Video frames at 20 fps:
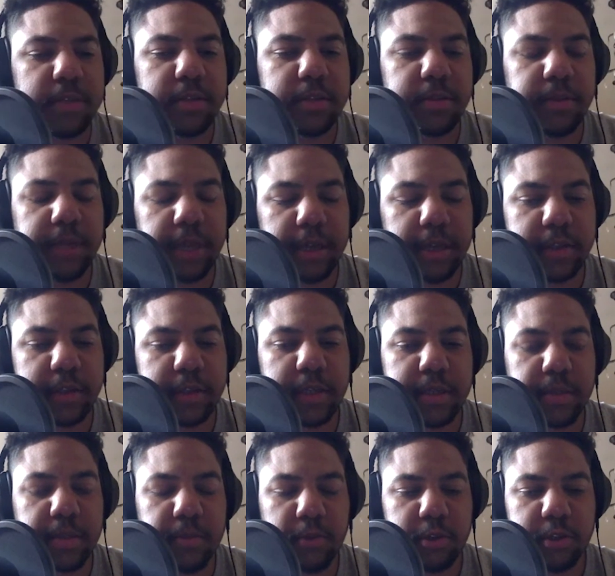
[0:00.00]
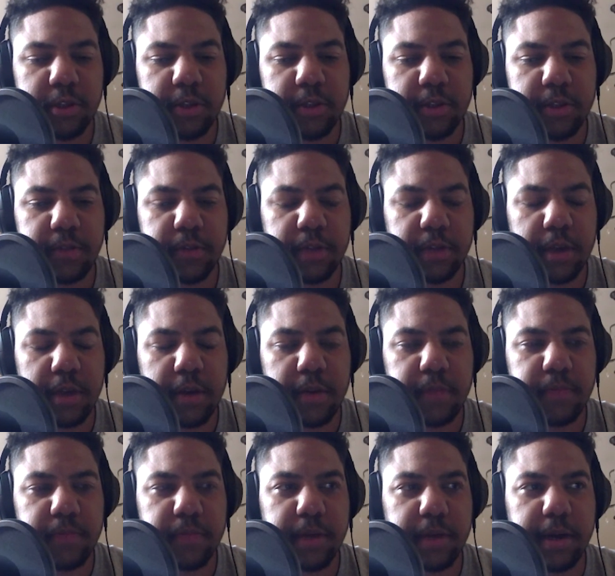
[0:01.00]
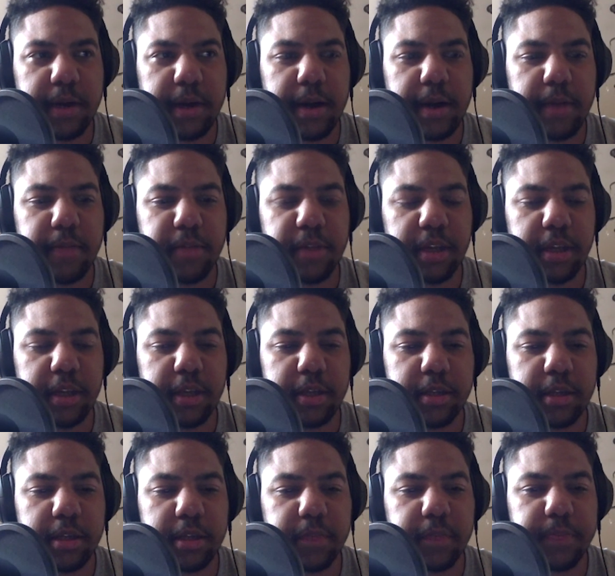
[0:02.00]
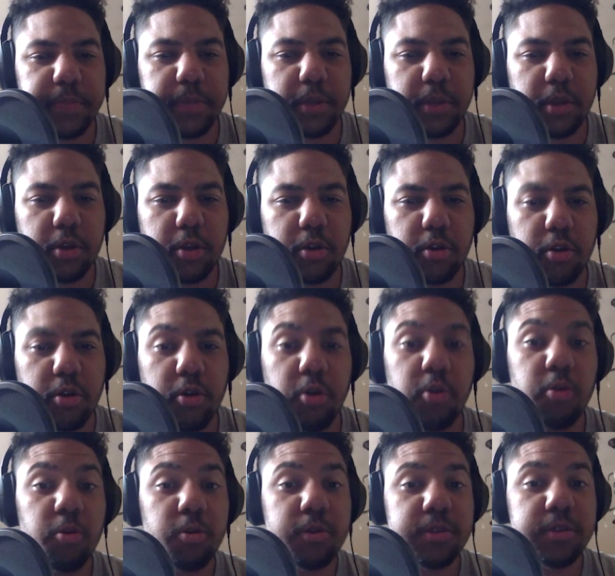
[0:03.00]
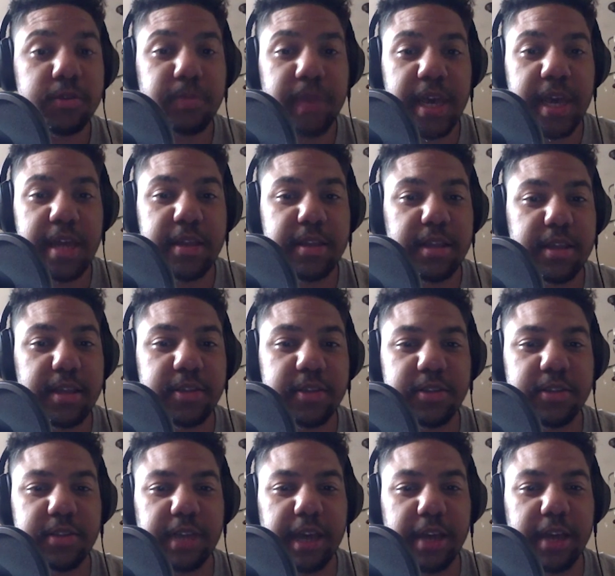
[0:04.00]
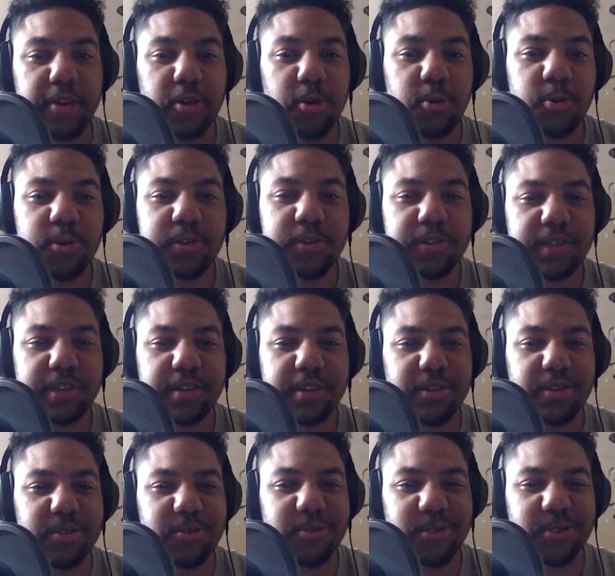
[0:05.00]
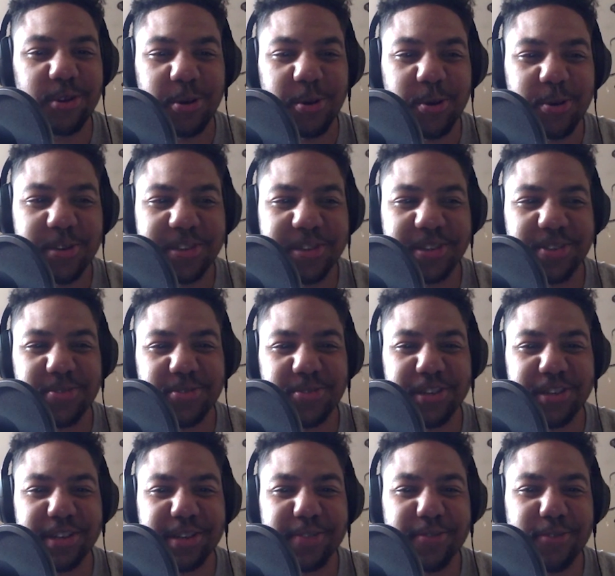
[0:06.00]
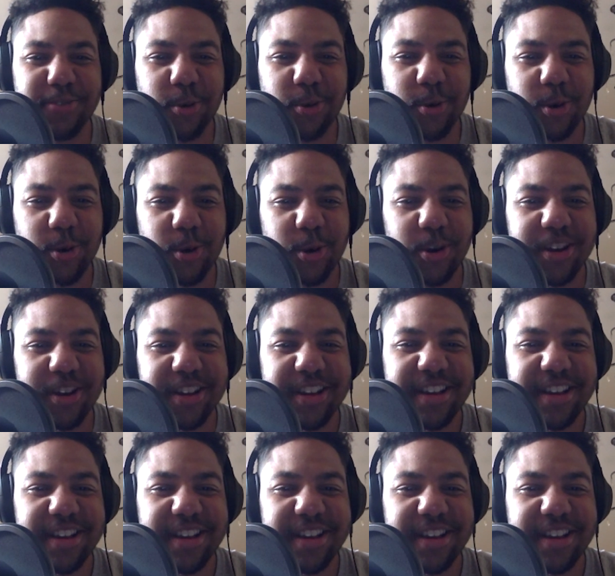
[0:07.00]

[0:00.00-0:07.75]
into play, because as I'm watching this video, I'm thinking like, who has made this and who is it really for?